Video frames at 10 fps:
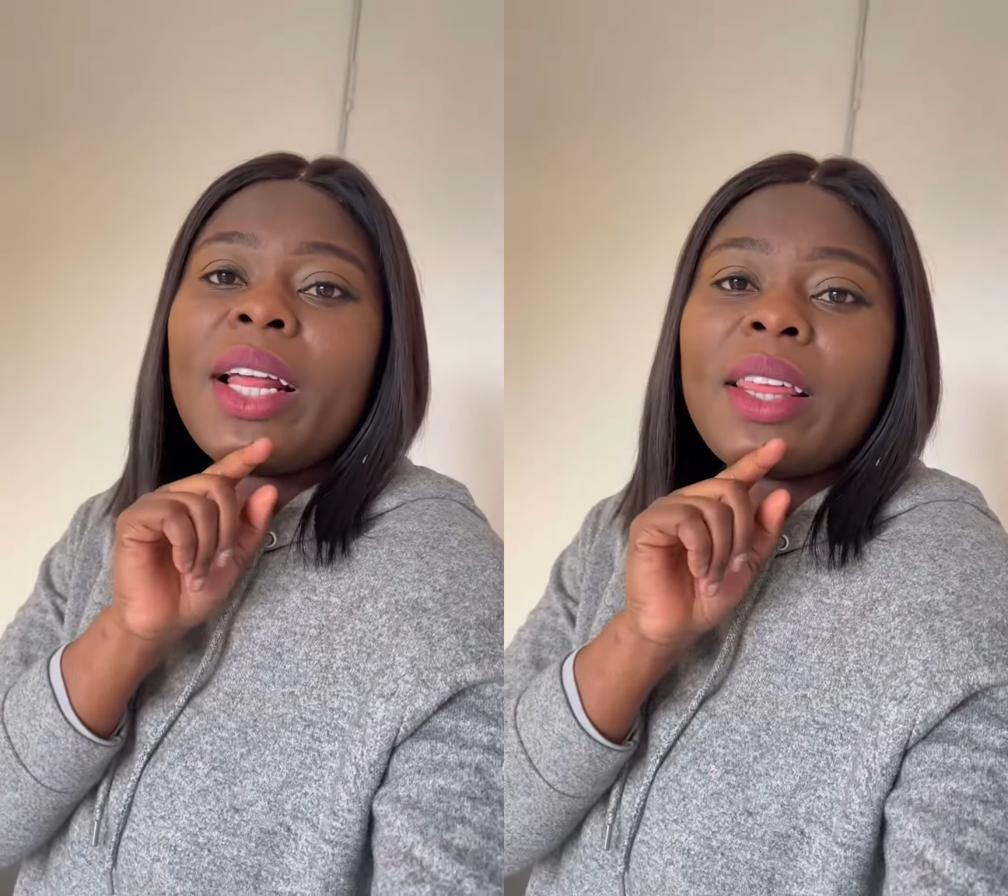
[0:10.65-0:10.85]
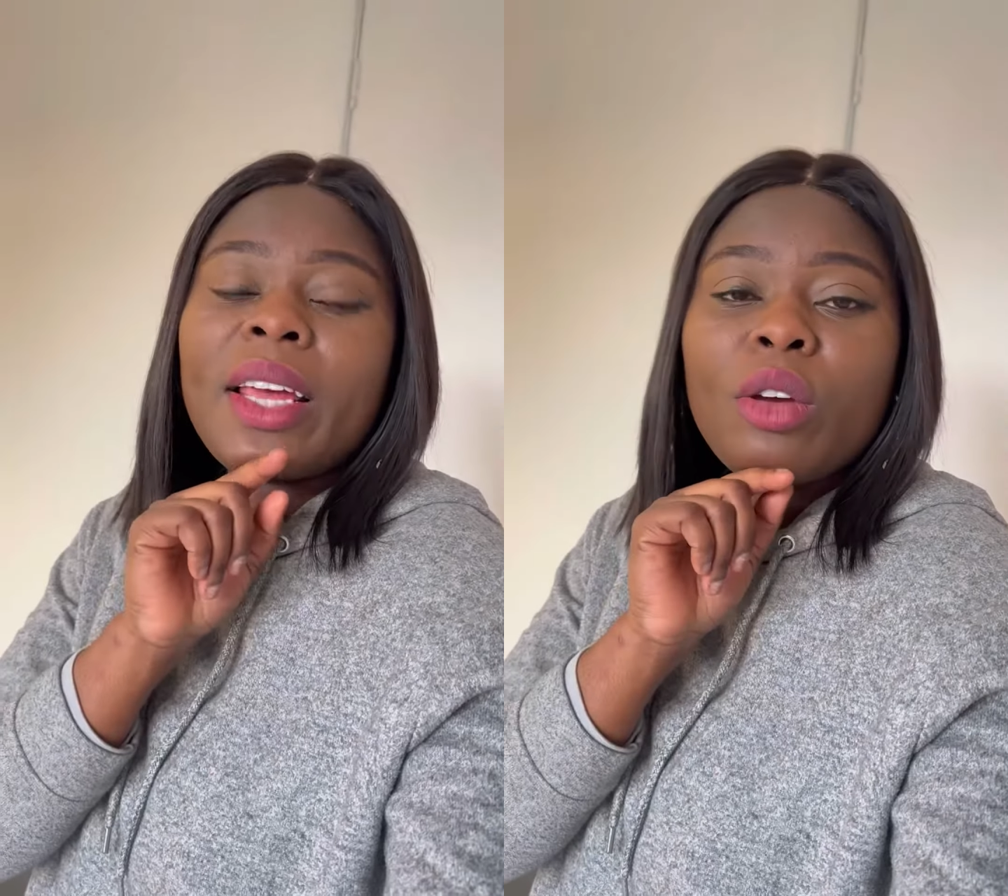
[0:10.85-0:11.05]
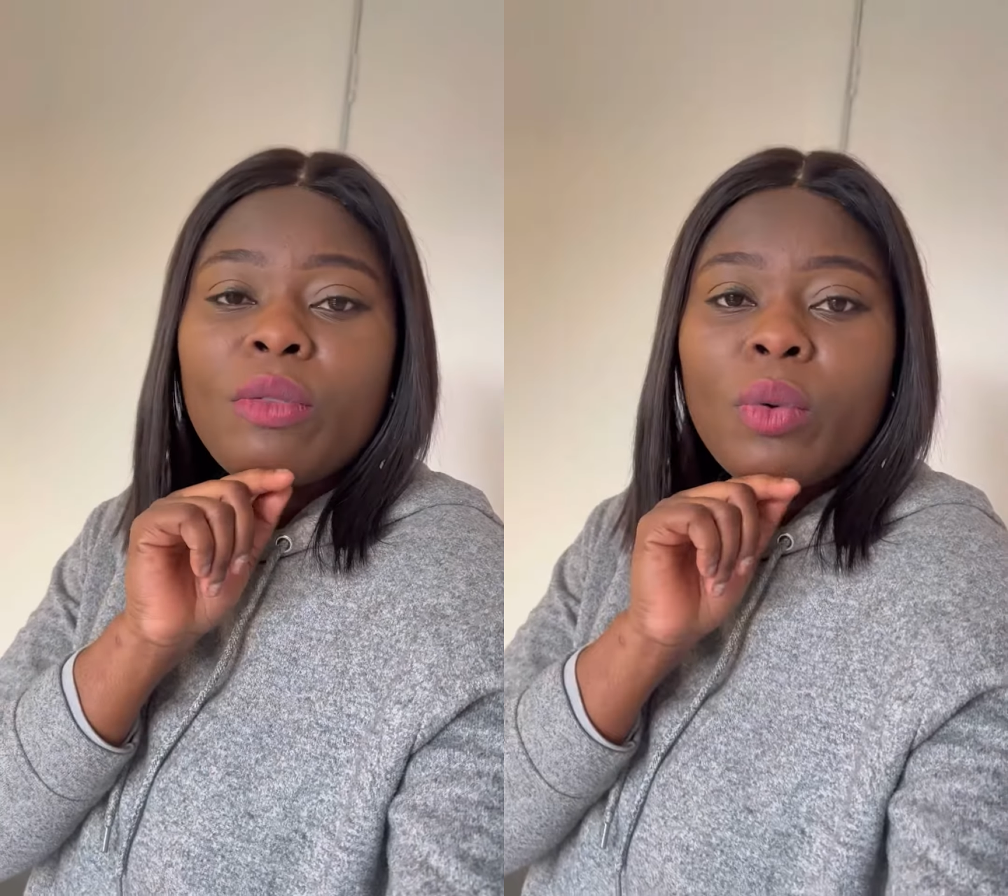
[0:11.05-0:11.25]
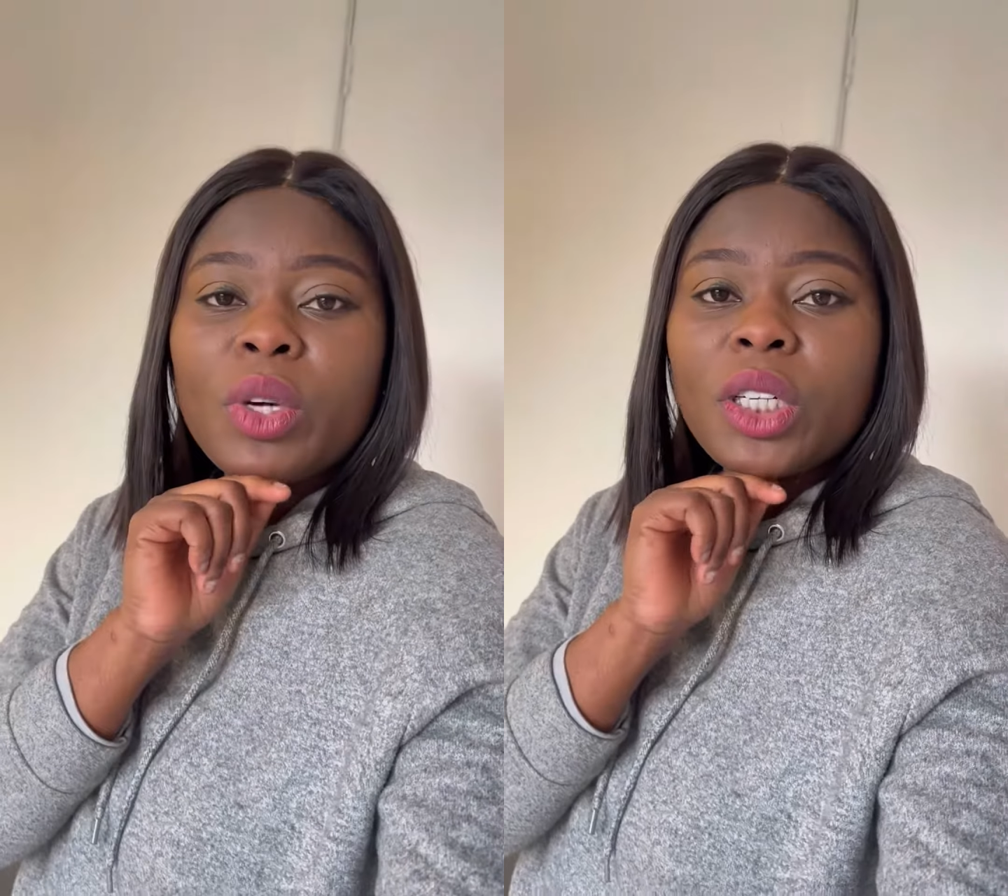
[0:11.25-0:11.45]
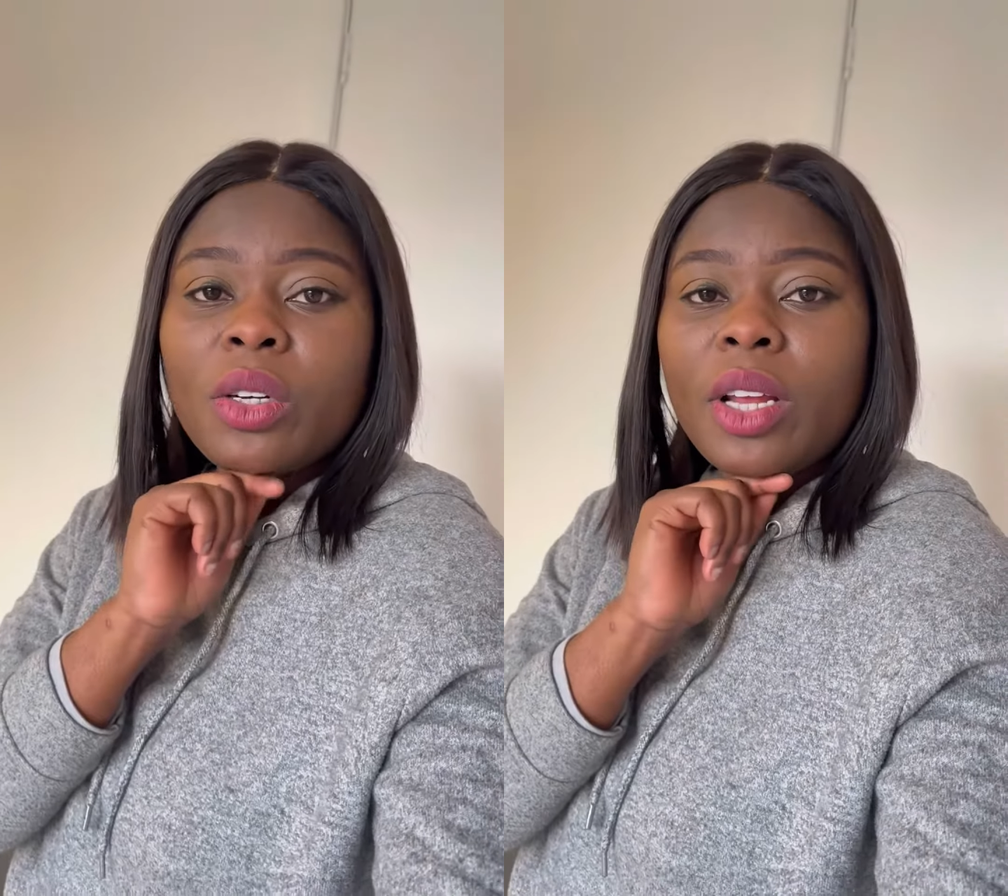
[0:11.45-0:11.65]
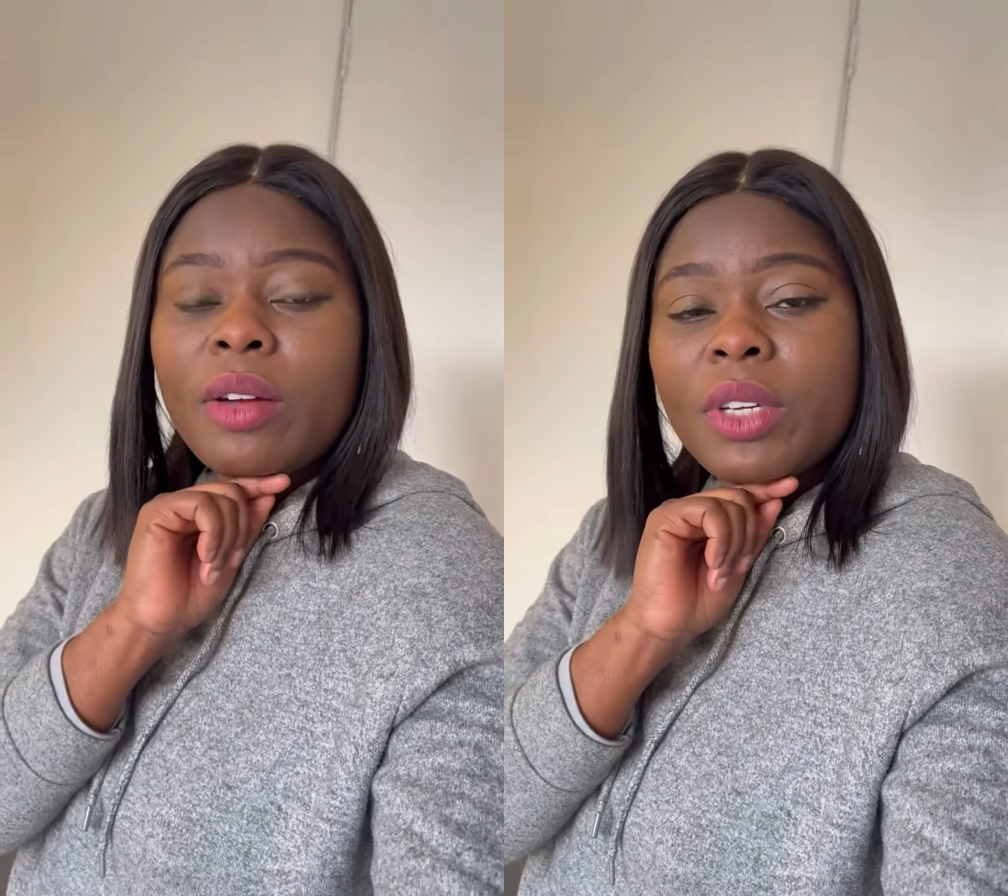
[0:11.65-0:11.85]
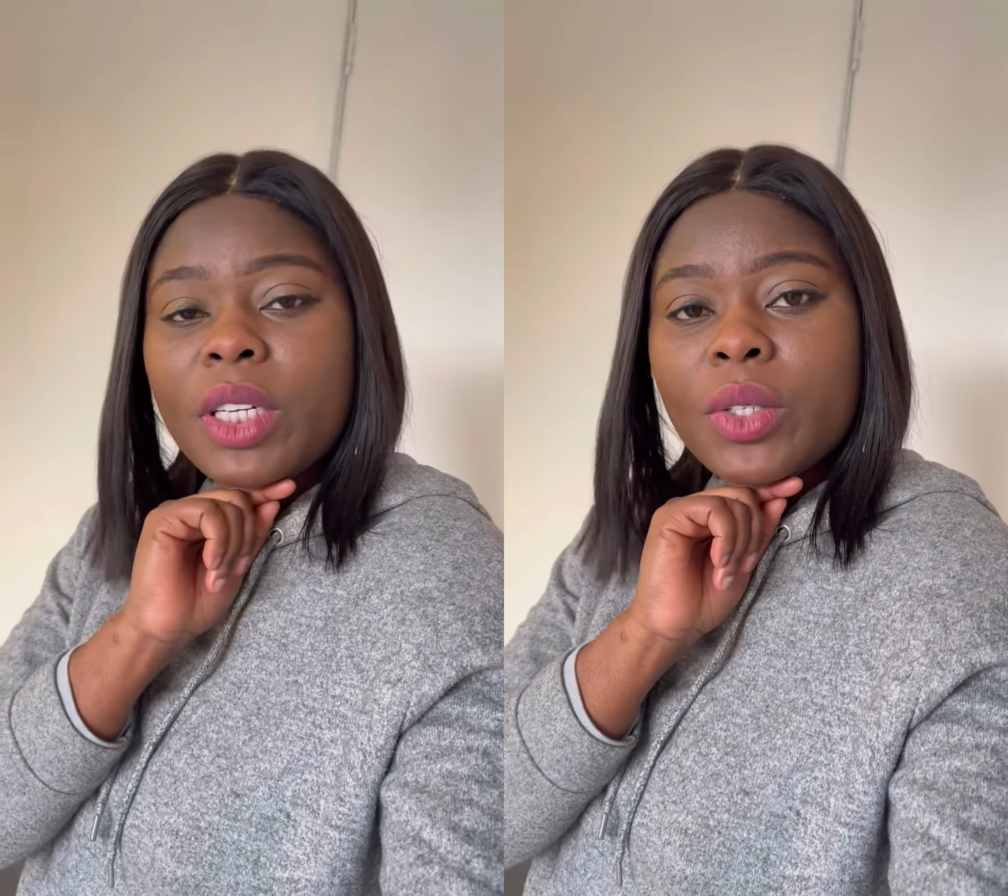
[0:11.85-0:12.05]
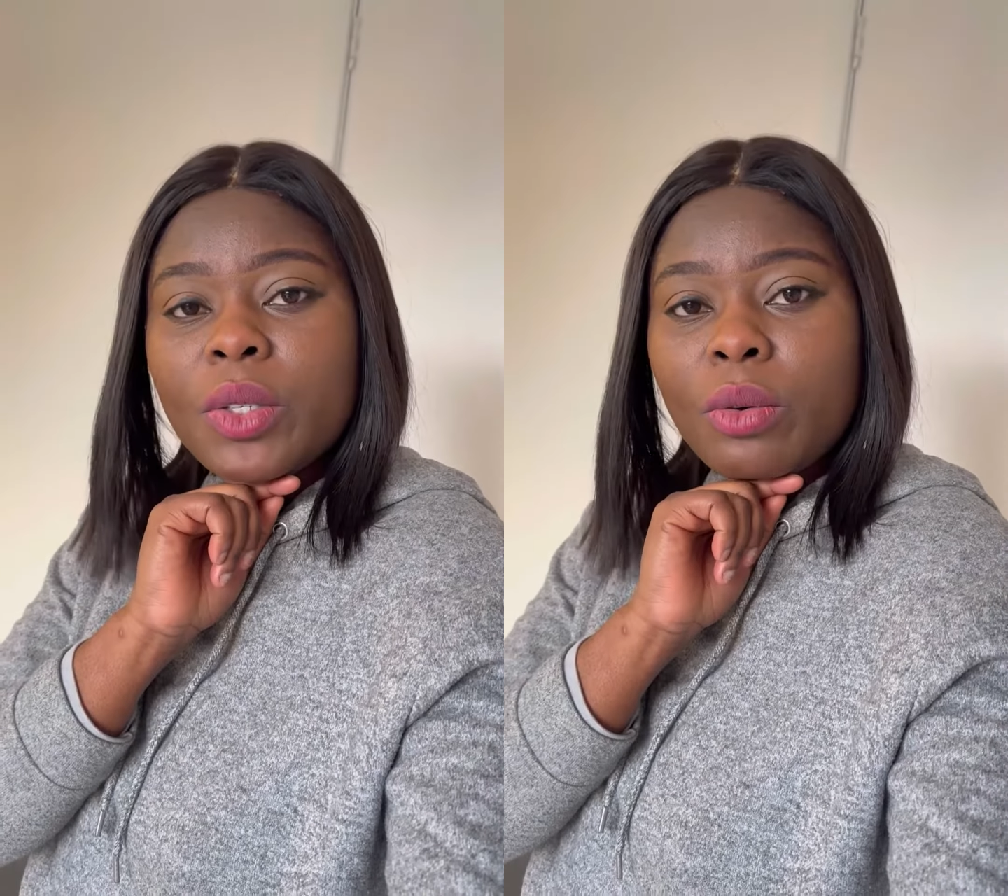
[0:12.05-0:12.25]
And thank you for watching on our
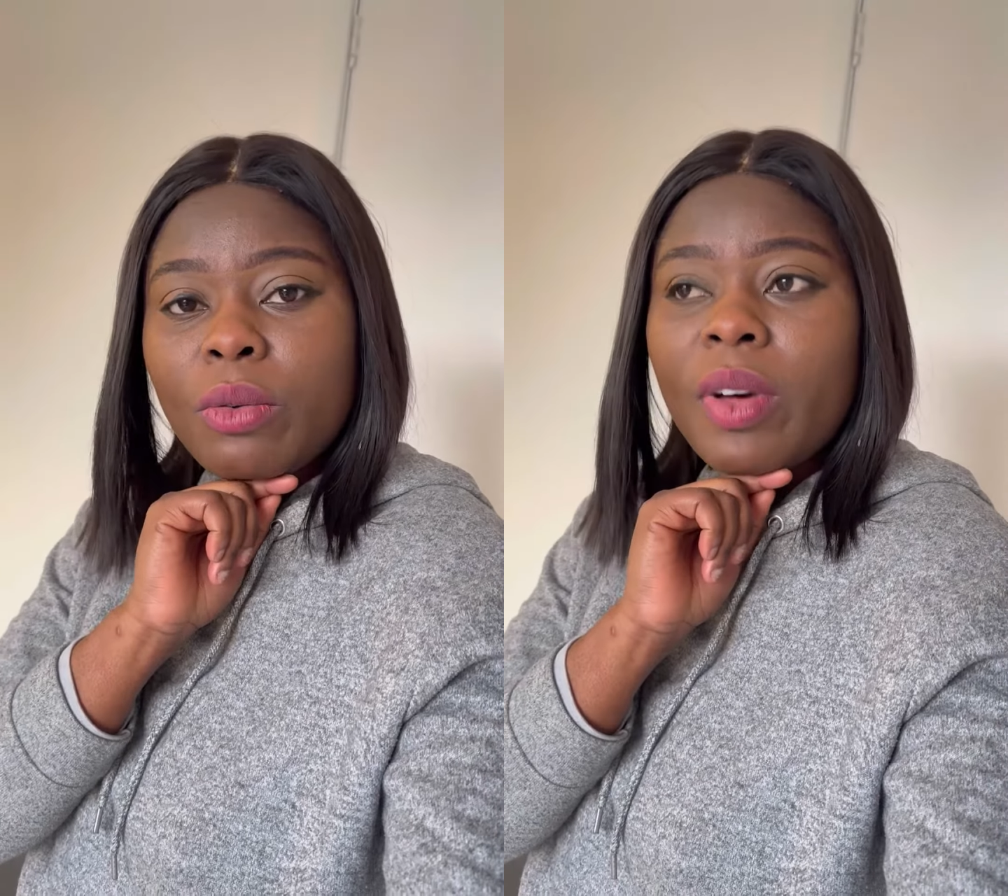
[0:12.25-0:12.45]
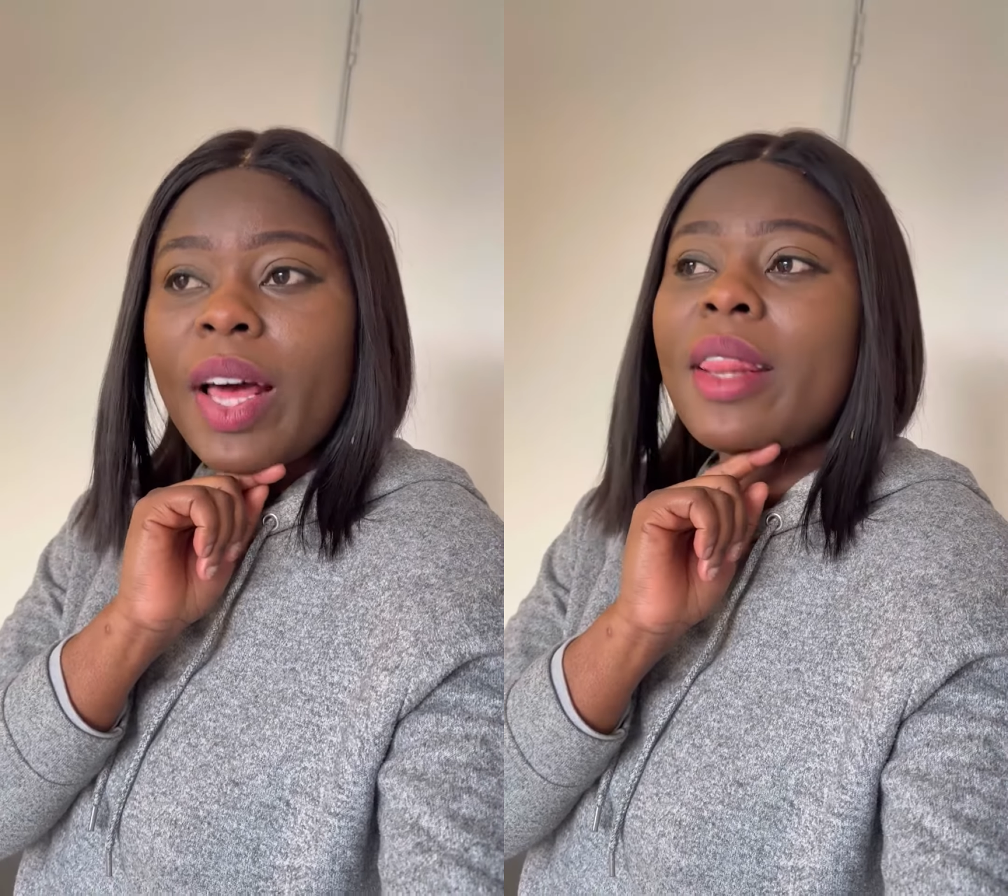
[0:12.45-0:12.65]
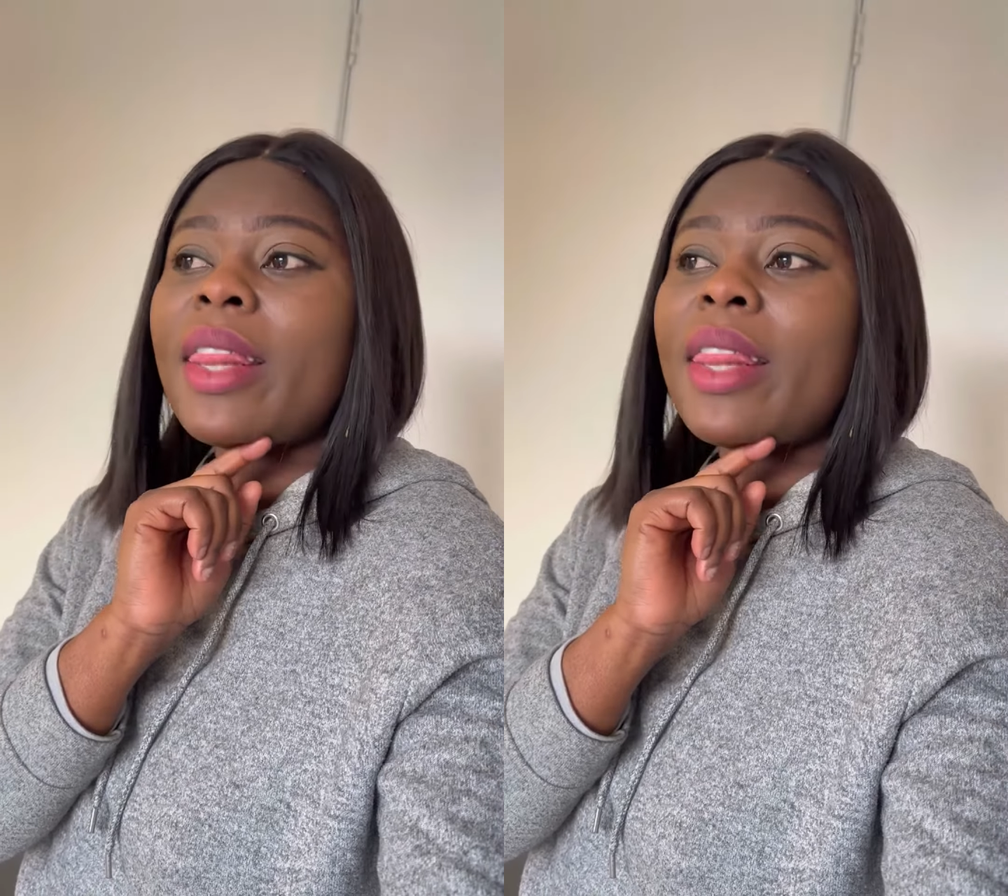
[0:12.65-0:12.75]
video so far.